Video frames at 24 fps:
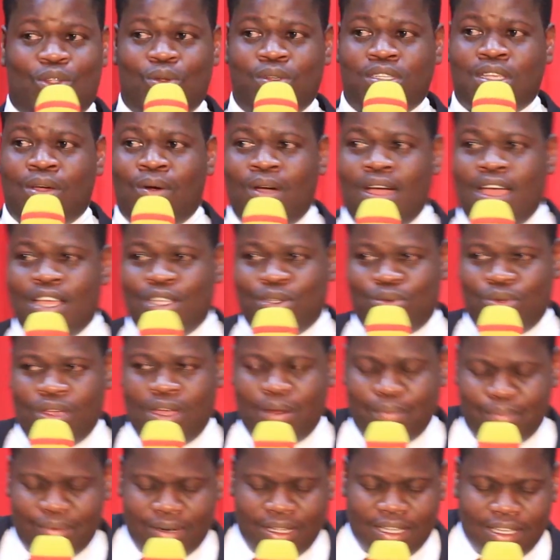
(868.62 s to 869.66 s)
close our eyes. We
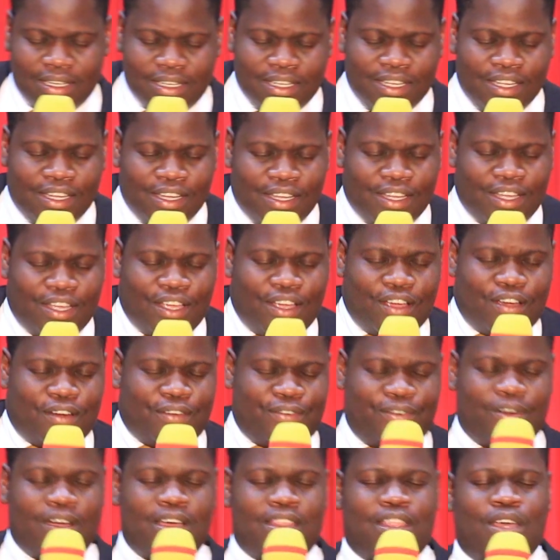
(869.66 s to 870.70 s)
are praying.
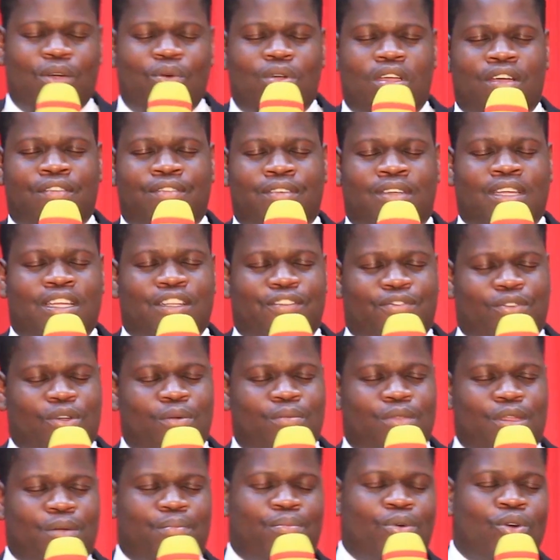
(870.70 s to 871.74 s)
Father, we have read
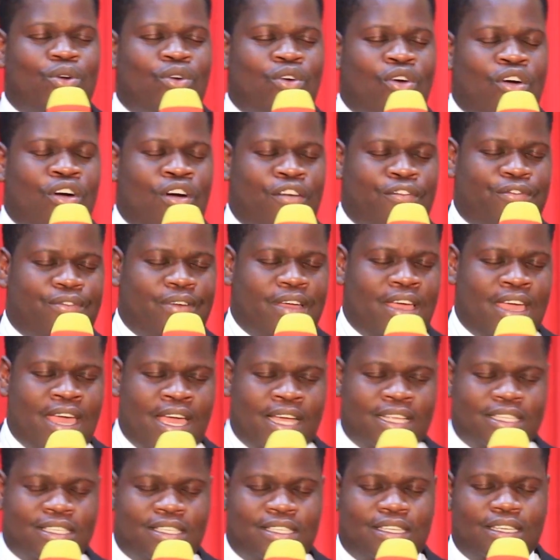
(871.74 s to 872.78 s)
from the book of
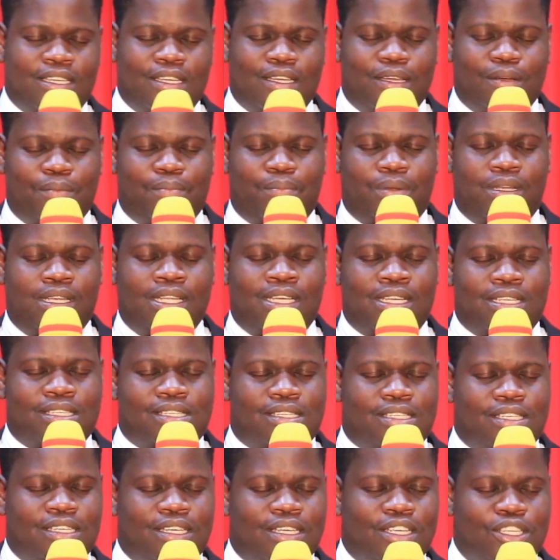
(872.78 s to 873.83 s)
Acts.
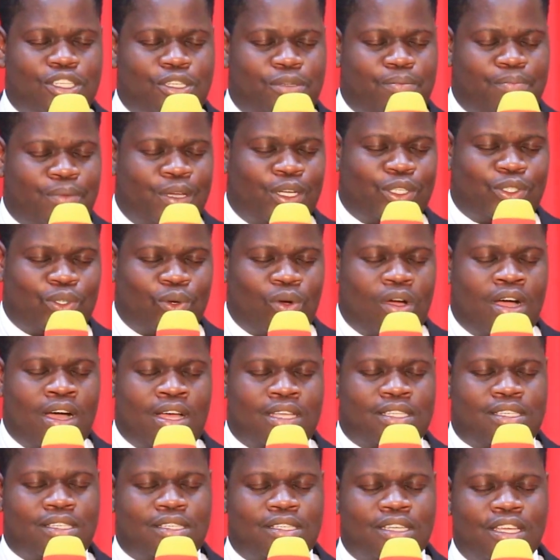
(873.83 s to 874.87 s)
Please speak to
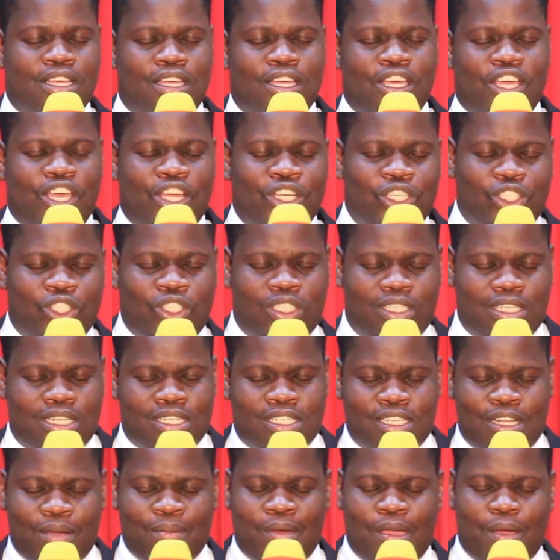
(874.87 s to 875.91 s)
us. In
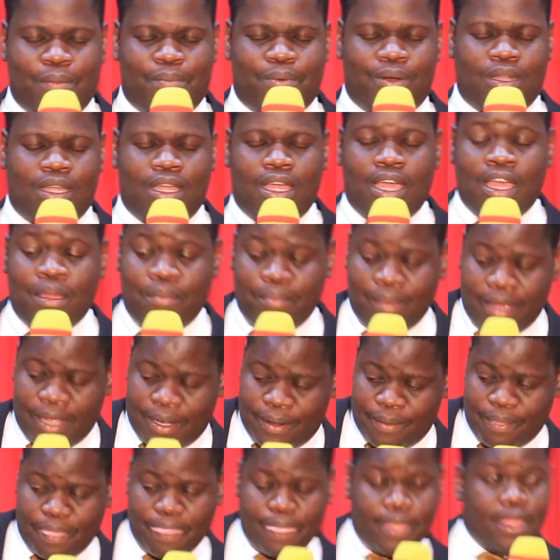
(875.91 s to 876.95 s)
Jesus' name I pray.
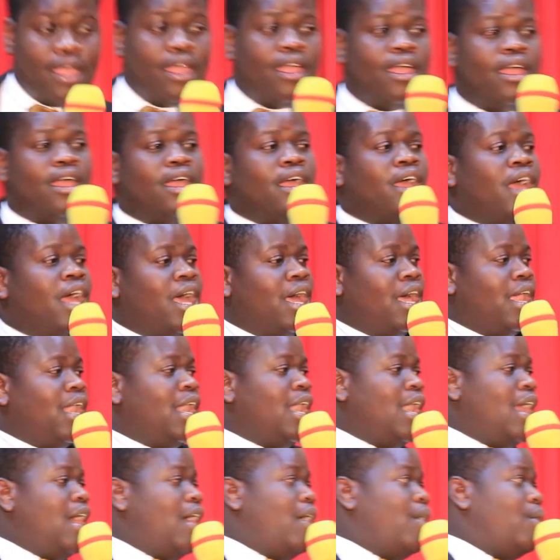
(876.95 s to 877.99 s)
Amen.
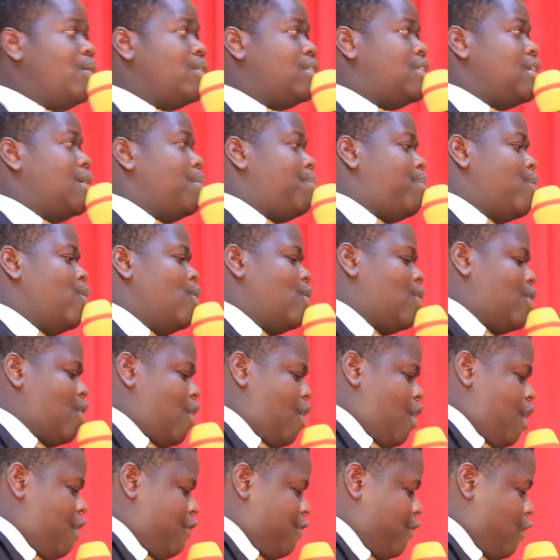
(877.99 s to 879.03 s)
Now, the book
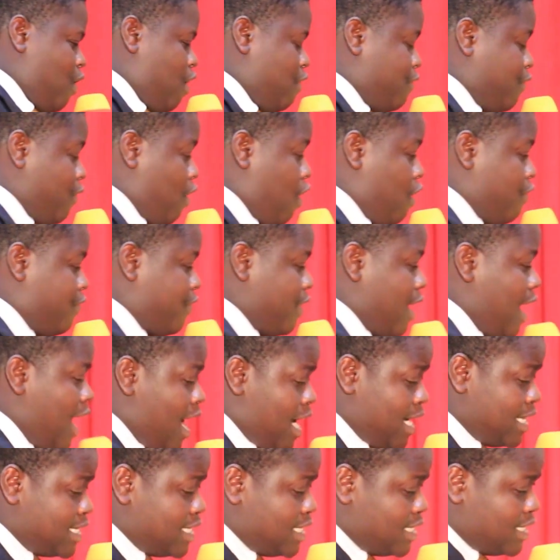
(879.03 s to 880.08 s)
of
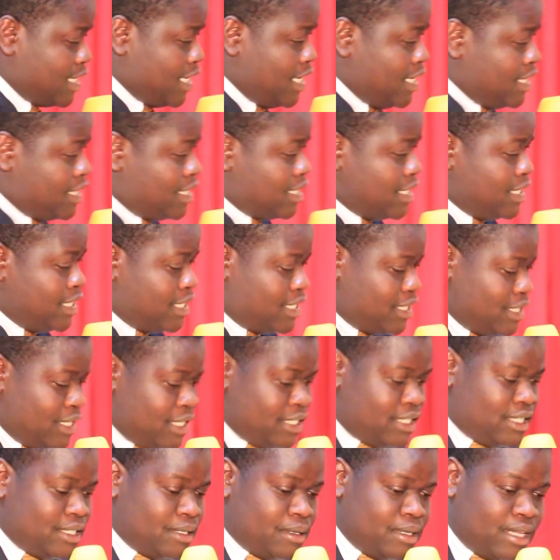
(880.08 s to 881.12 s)
Acts,
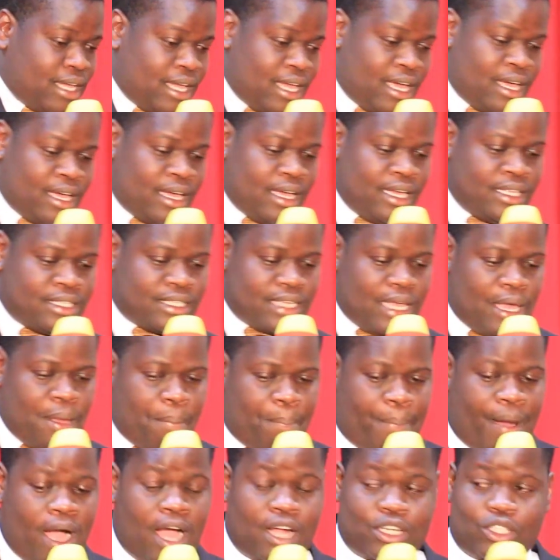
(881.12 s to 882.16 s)
it's a
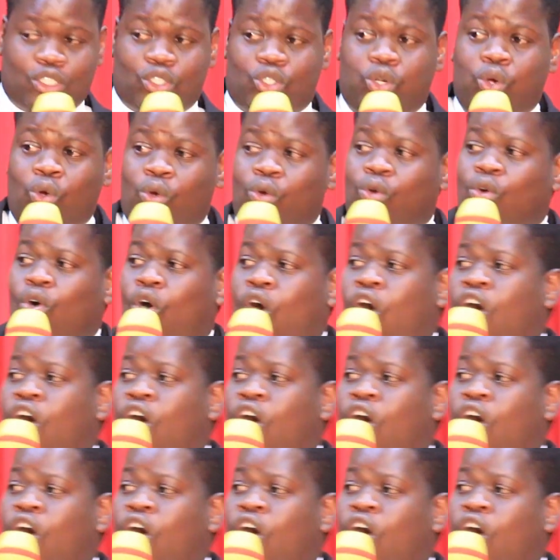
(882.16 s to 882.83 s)
part two